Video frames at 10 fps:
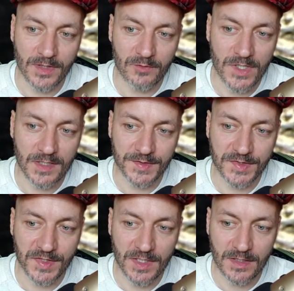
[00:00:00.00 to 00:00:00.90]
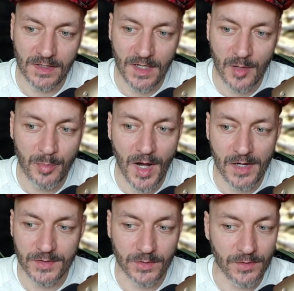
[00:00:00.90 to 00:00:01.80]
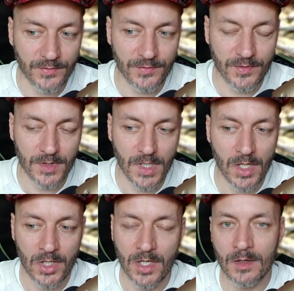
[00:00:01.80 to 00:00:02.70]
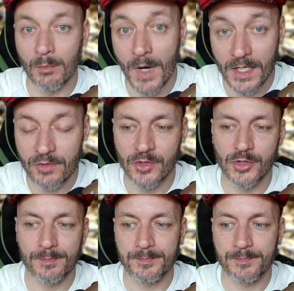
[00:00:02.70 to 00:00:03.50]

we can see a part of Markrism.